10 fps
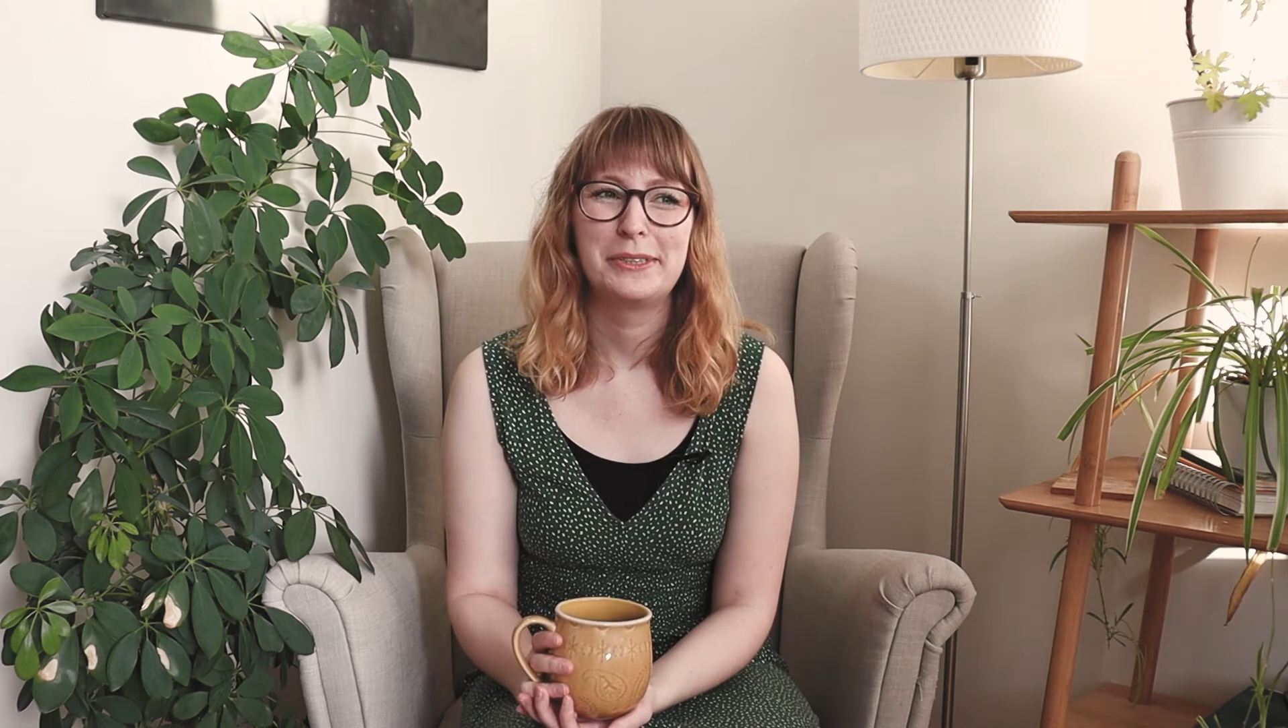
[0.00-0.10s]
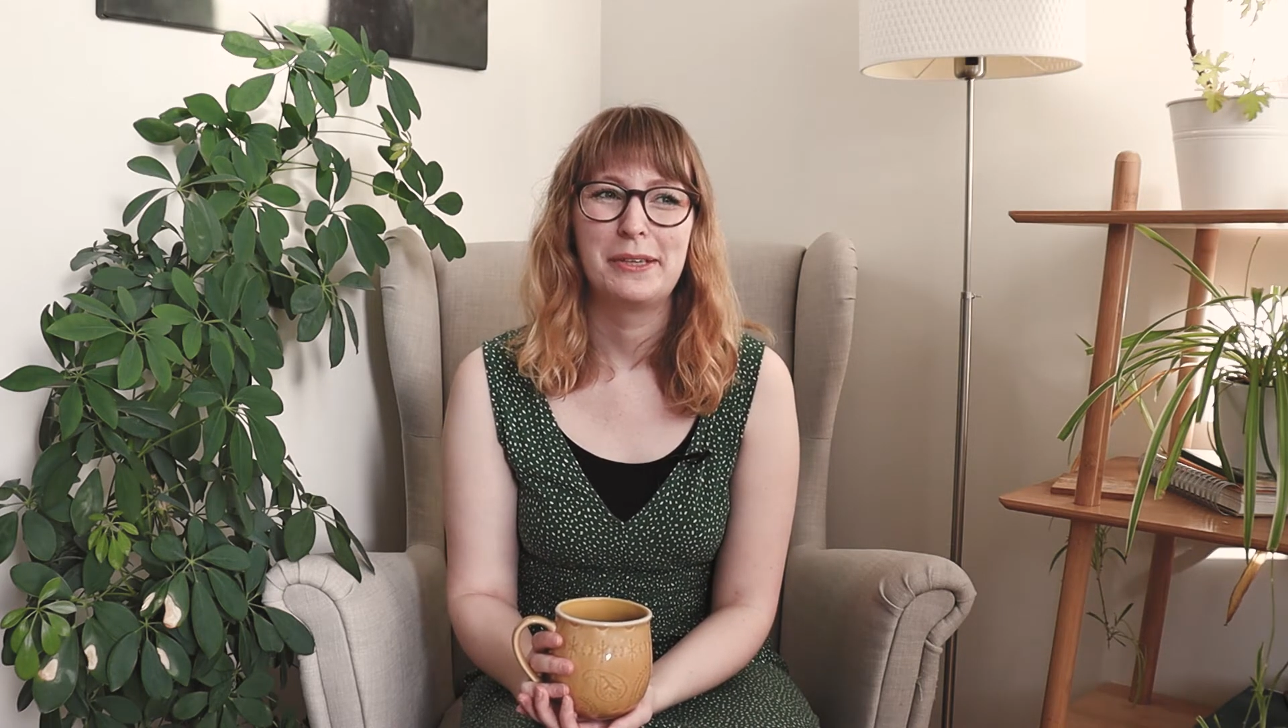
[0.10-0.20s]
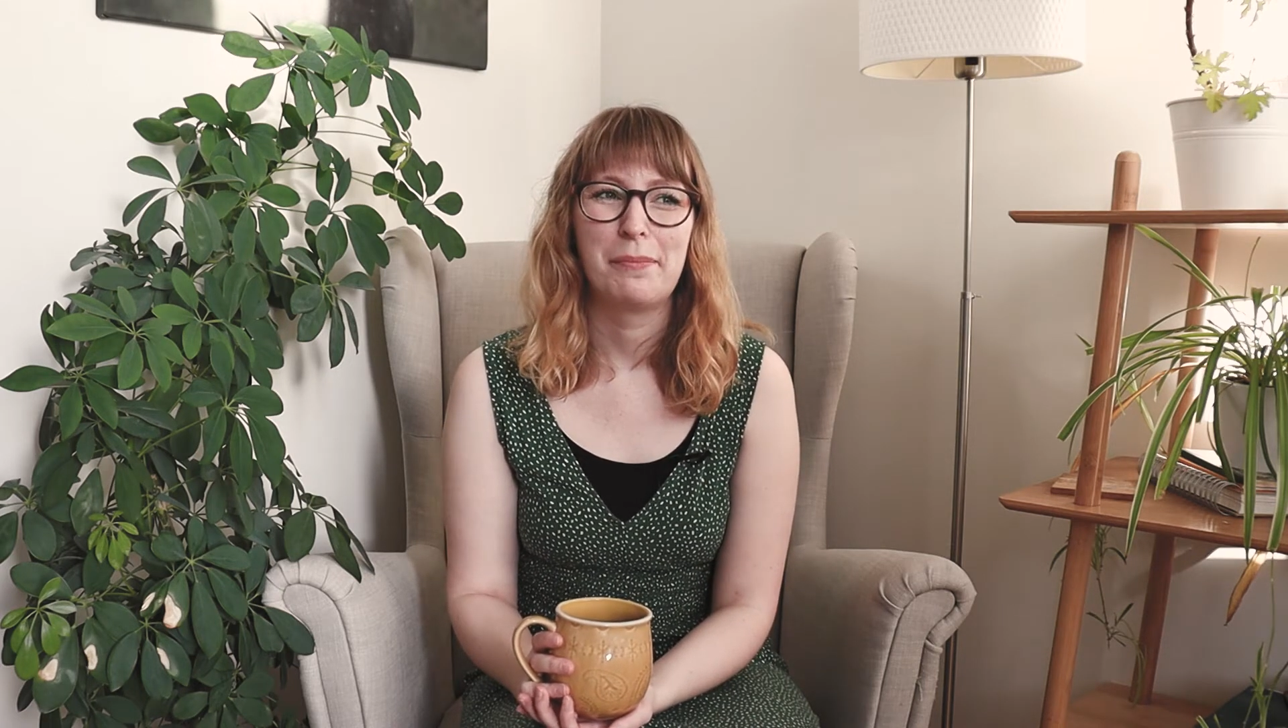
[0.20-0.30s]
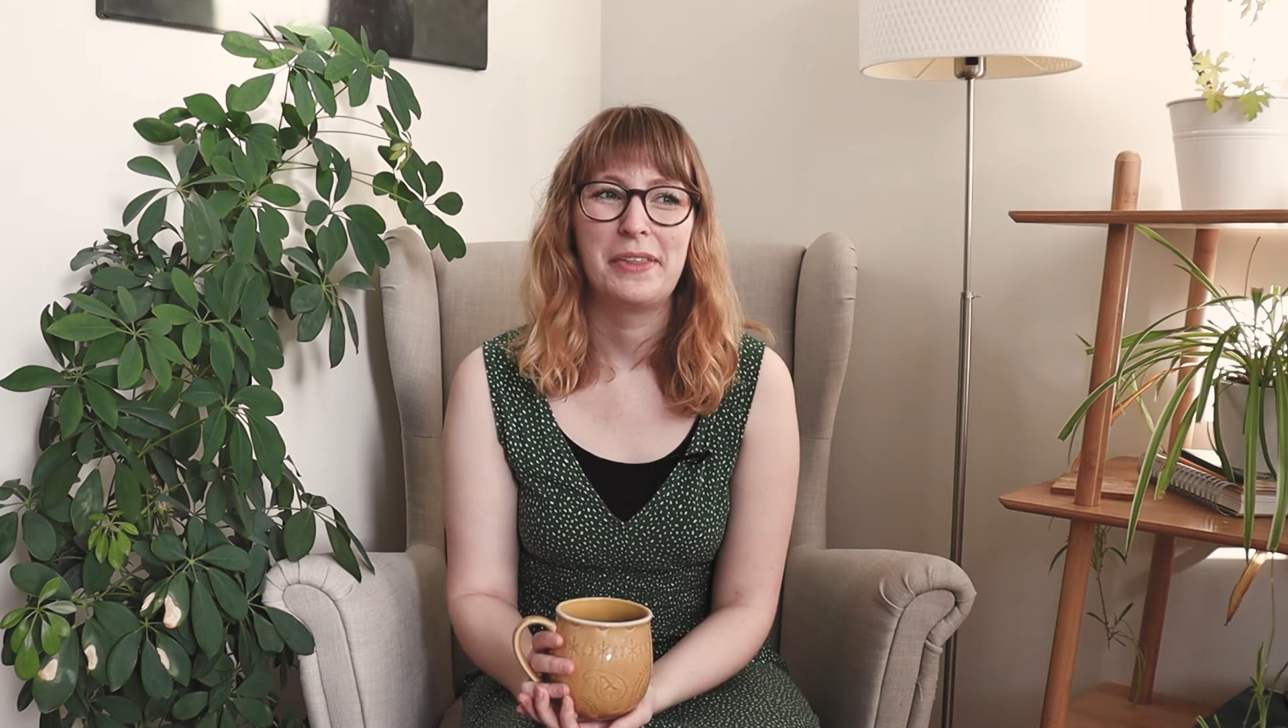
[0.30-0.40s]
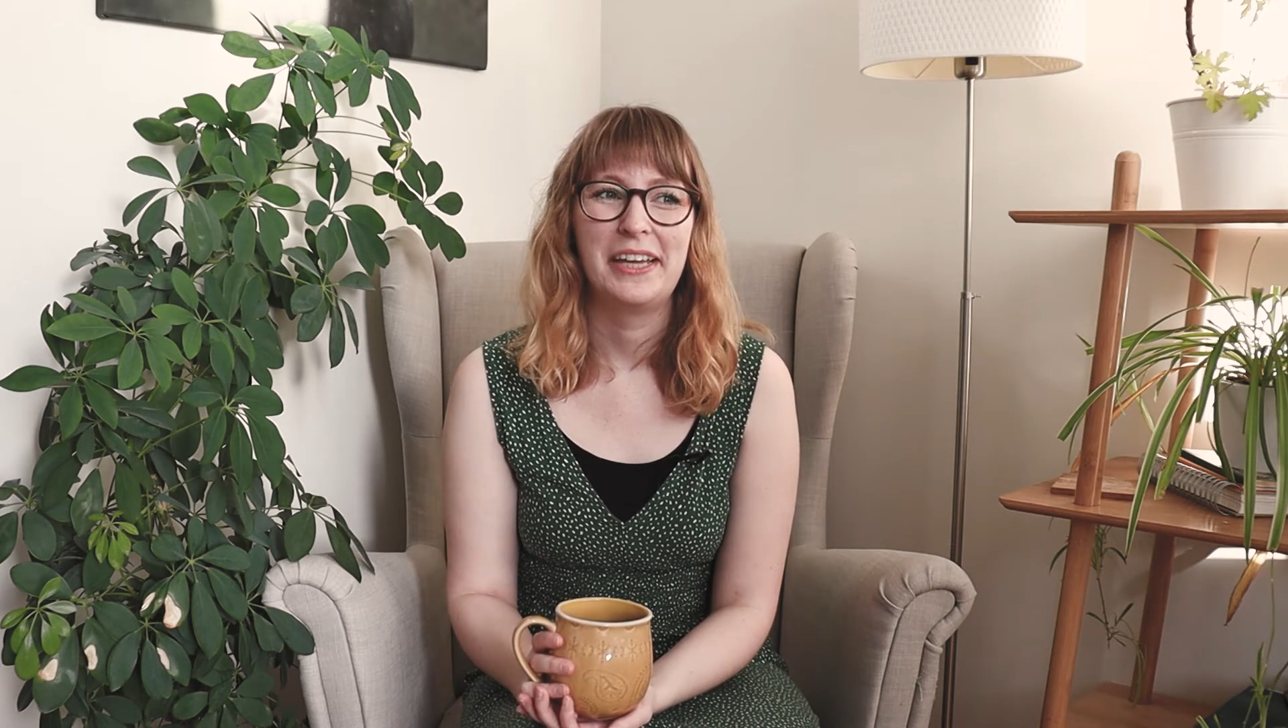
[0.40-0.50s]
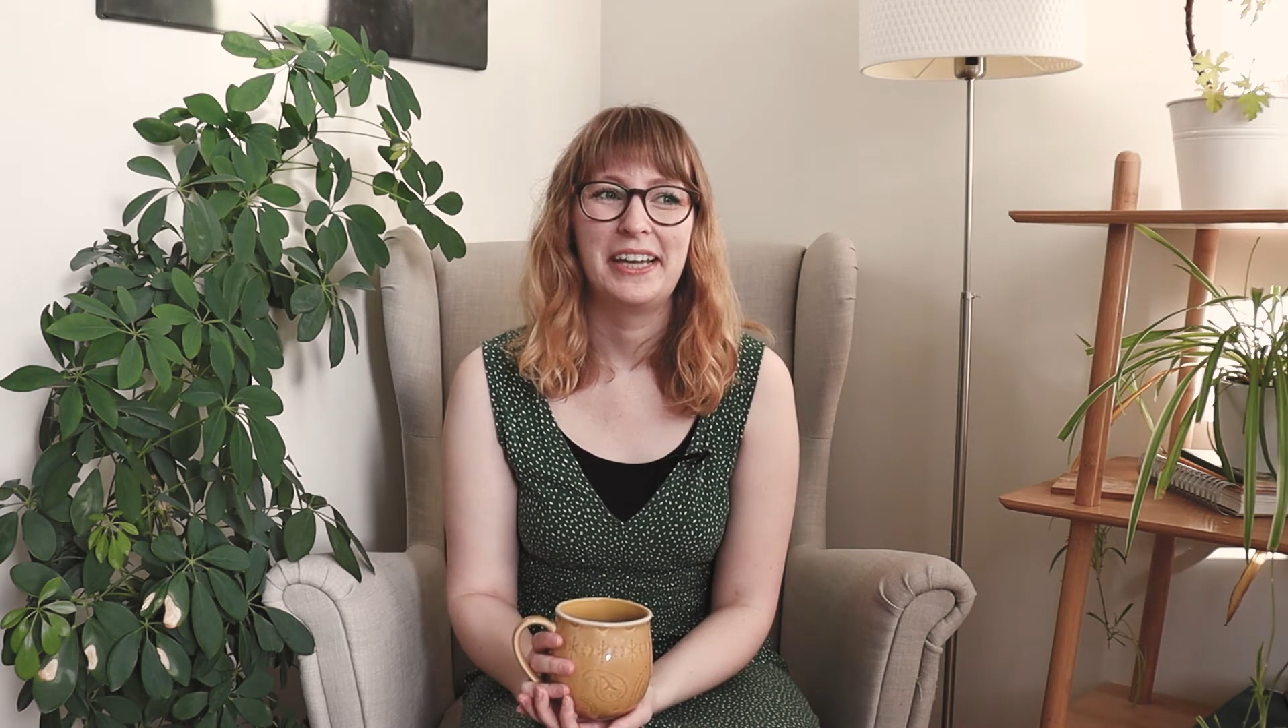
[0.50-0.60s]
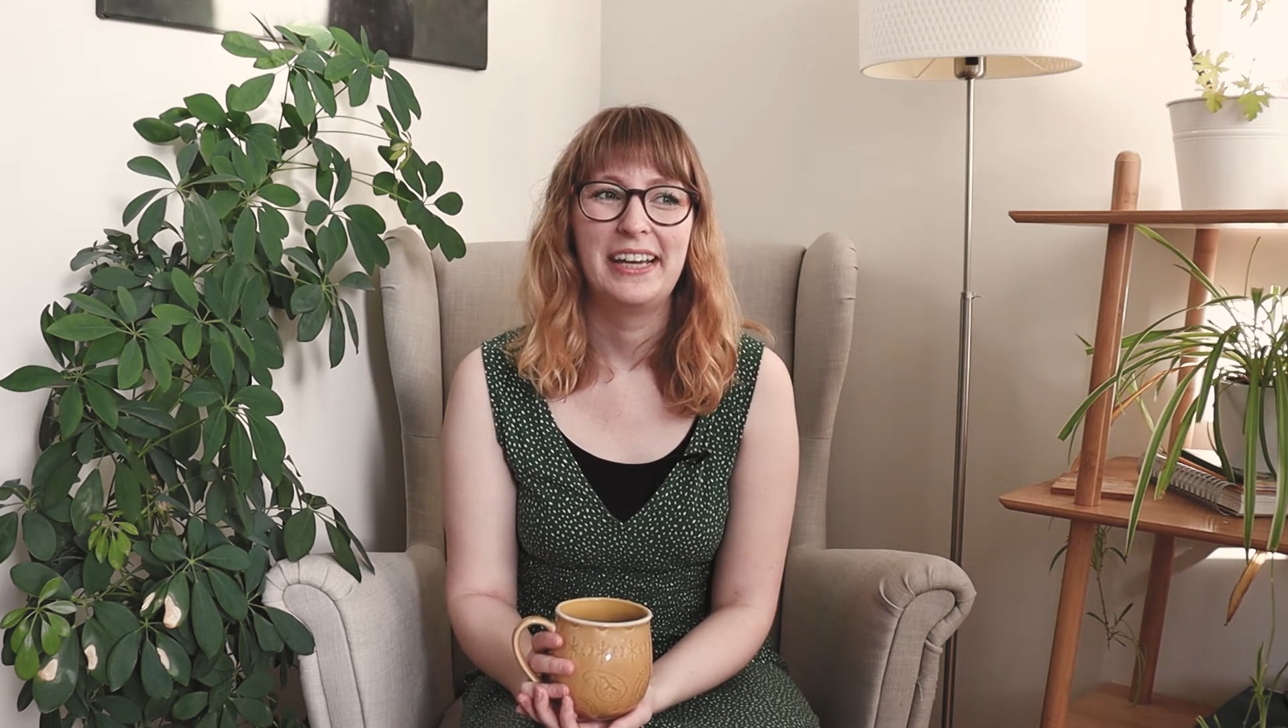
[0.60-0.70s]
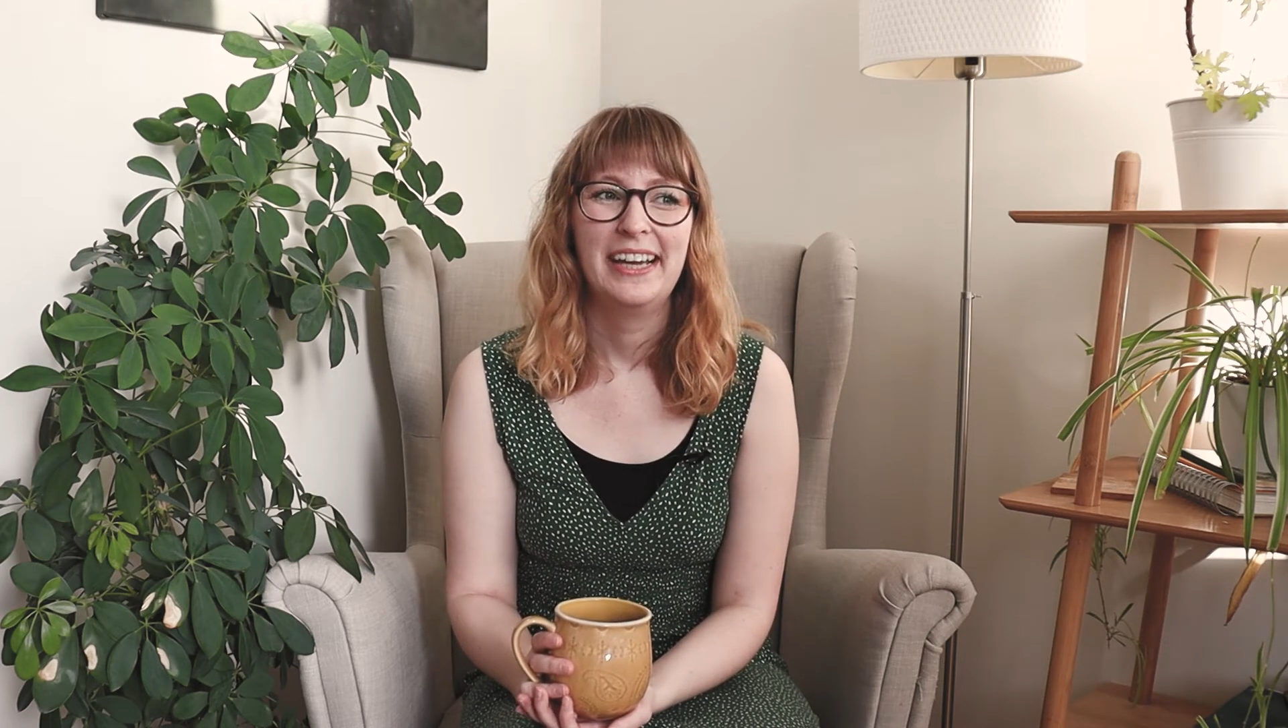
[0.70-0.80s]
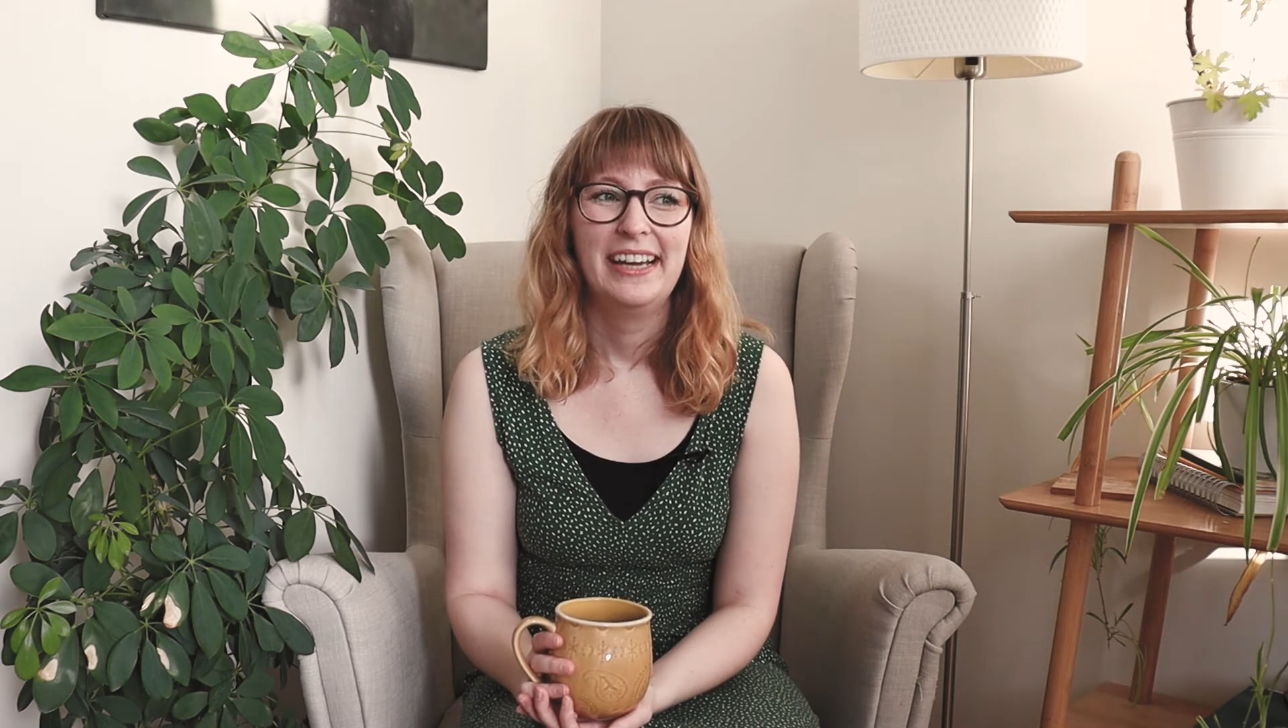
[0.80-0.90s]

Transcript: something.